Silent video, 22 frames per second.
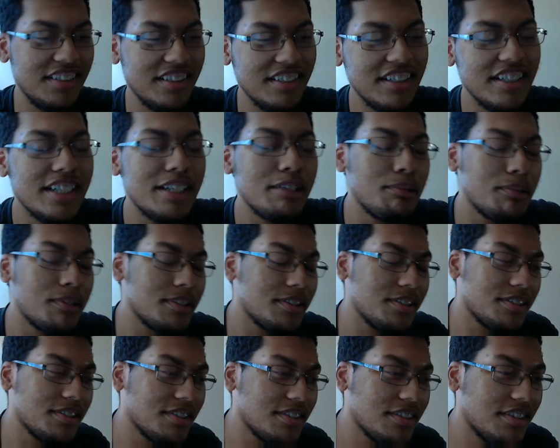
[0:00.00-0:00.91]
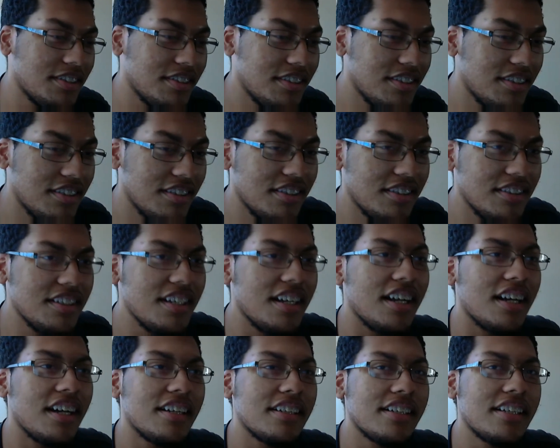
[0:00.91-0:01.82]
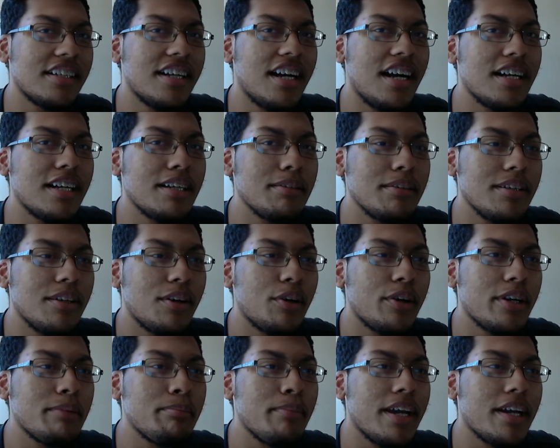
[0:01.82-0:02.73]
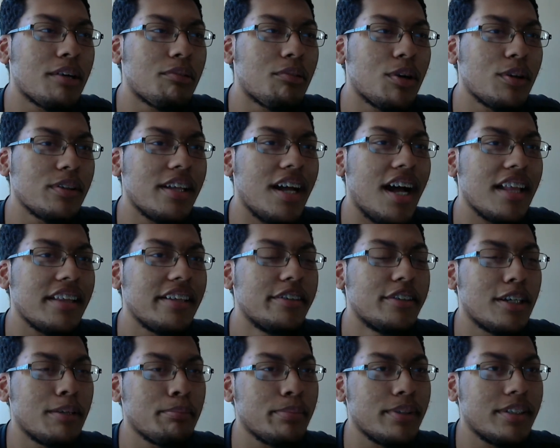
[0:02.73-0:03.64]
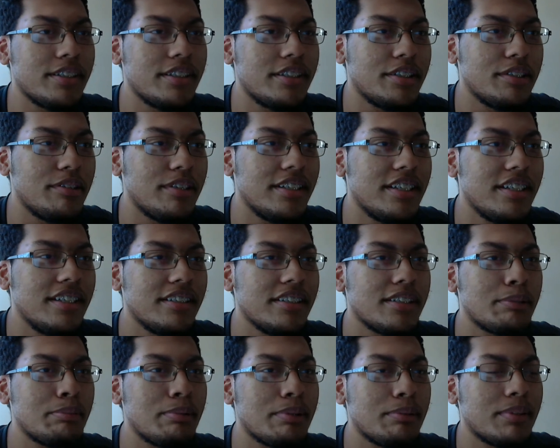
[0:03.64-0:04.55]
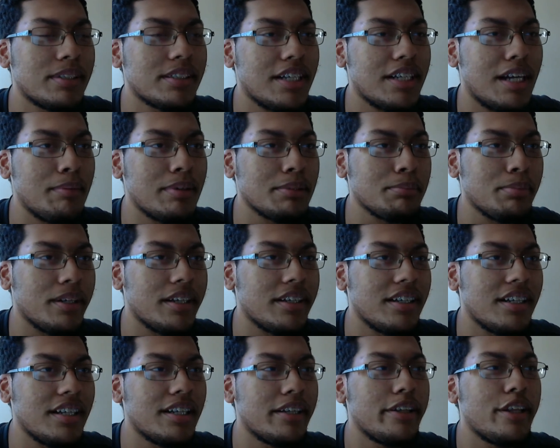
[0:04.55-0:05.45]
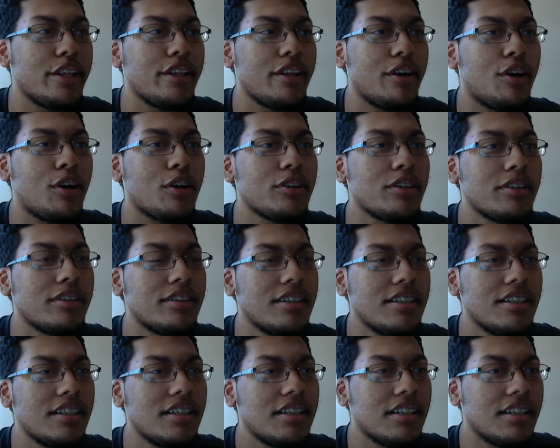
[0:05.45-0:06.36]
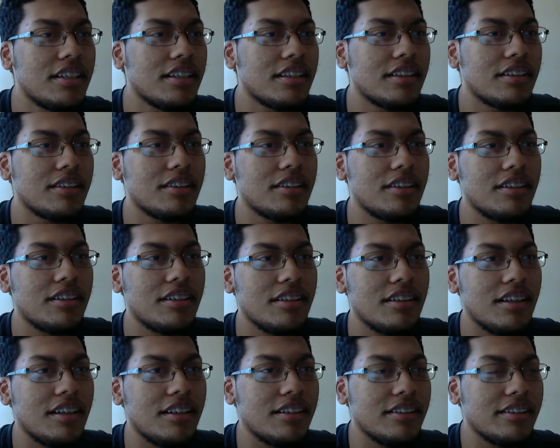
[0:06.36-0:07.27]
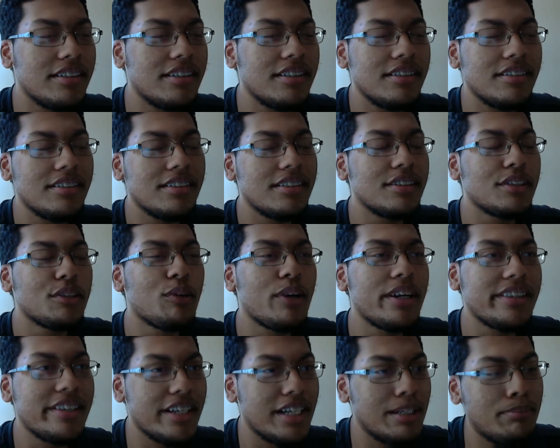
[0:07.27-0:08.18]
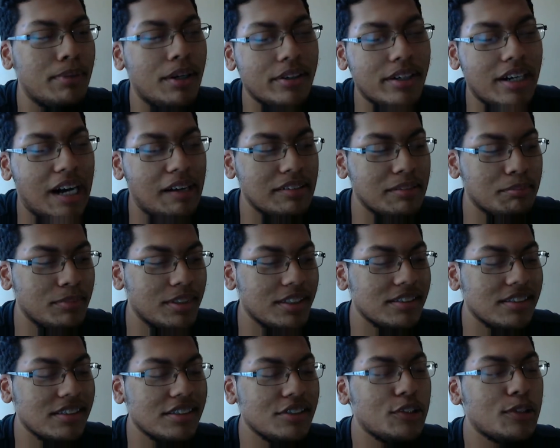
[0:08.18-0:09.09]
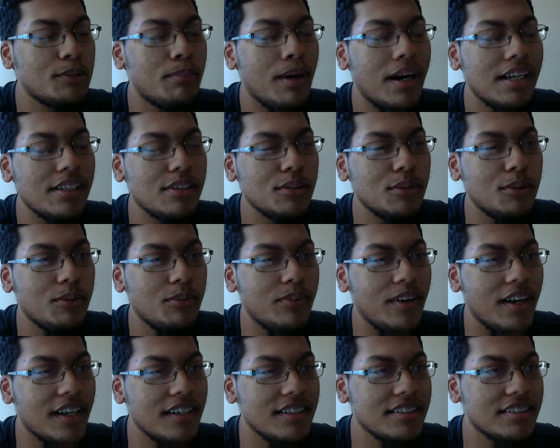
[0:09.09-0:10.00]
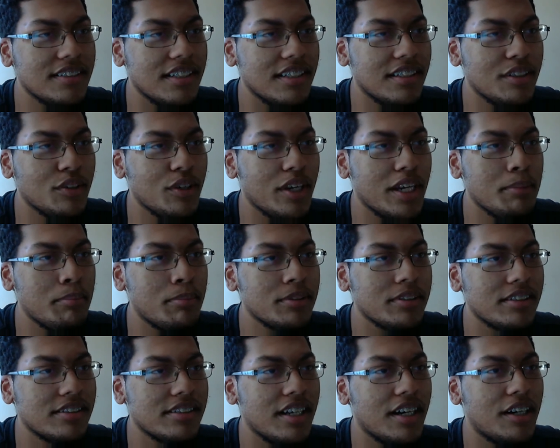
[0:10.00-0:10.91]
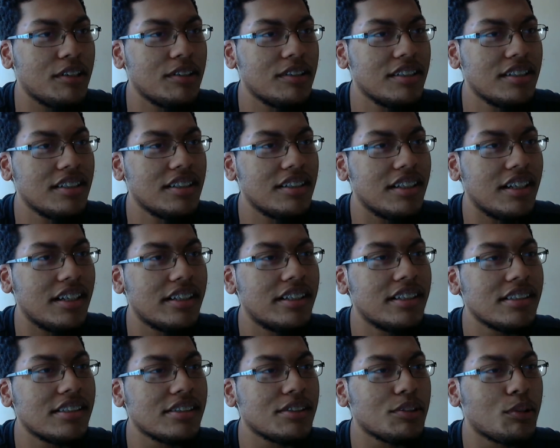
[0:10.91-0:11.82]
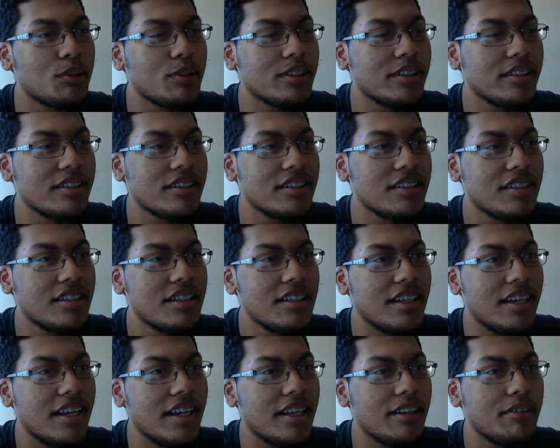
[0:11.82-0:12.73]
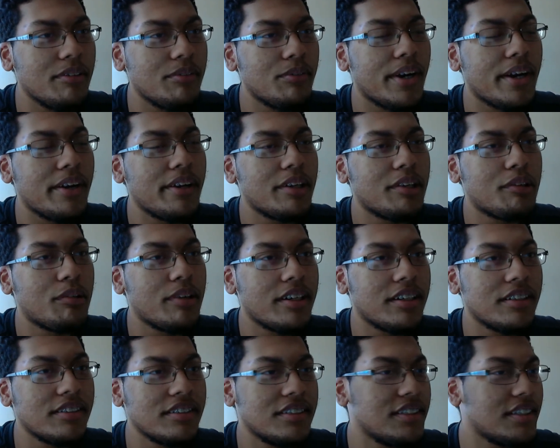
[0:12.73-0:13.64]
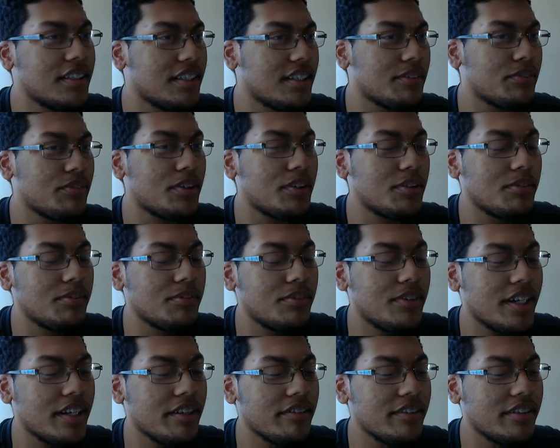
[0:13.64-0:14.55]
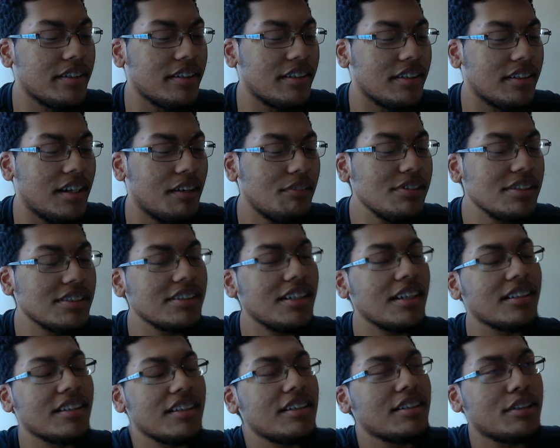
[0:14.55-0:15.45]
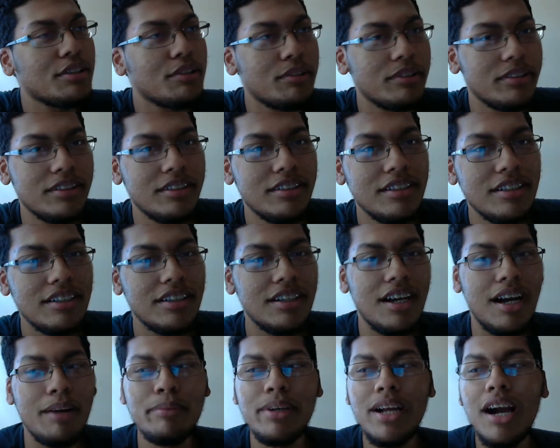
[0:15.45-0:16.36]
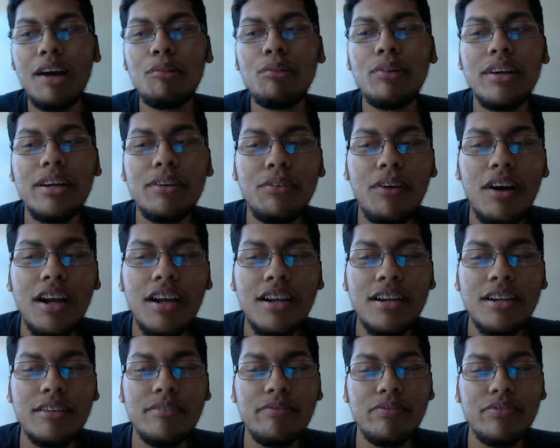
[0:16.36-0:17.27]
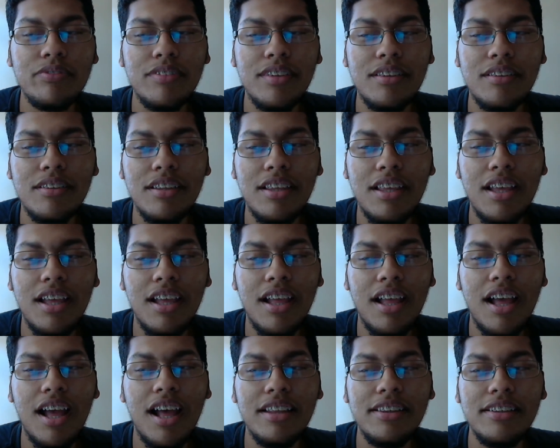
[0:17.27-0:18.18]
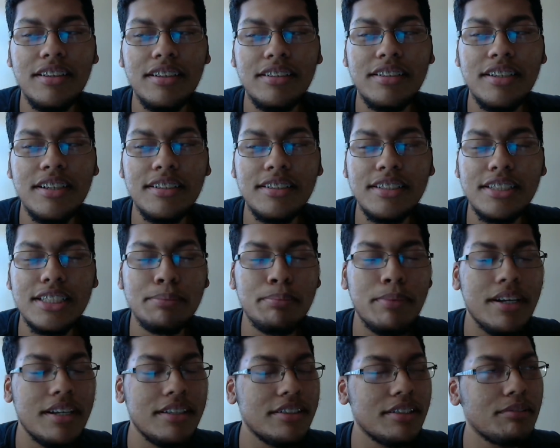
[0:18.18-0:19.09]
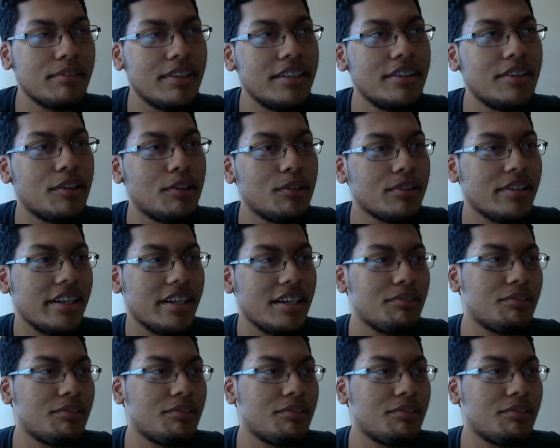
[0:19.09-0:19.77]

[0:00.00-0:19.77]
Anyways, yeah, it already made a world that I had to jump into. It didn't spend much time explaining, and all the there's a great thing about comic books. Let's go by so fast, and they're able to tell a good story and very quickly, and it felt very. I was sucked into it. I mean, if I had the attention span to read the whole thing in